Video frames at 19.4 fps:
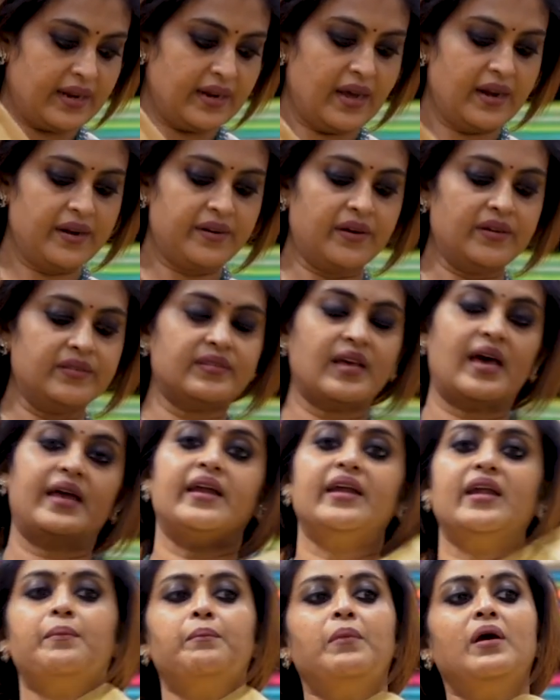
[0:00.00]
nine hundred,
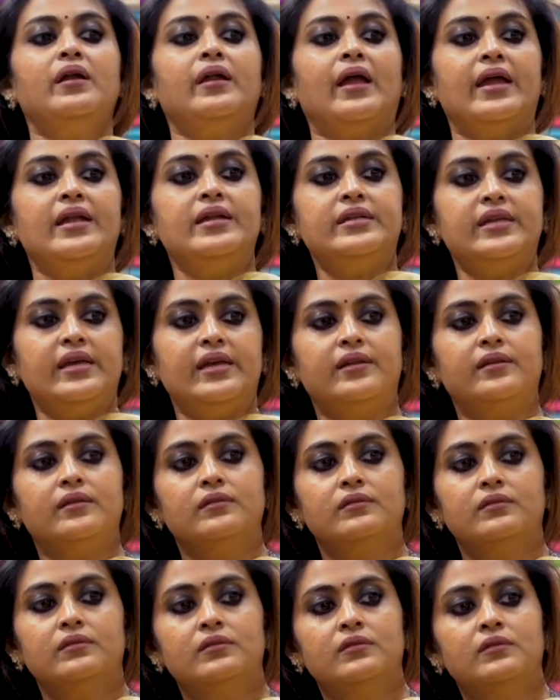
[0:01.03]
saree number nineteen.
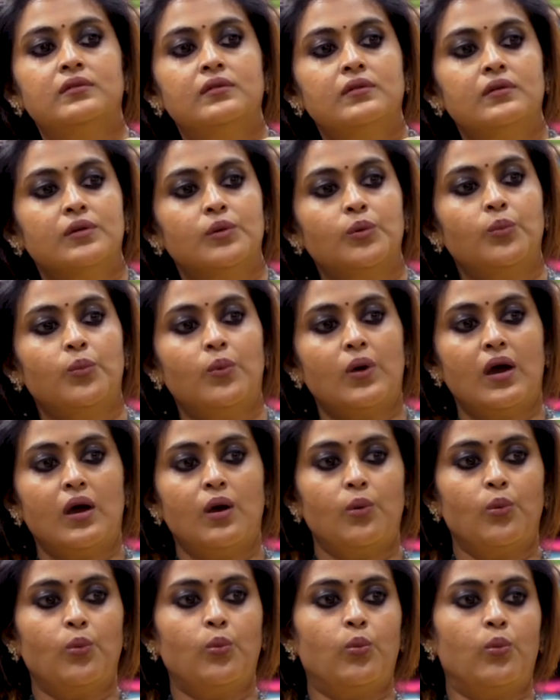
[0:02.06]
Wow.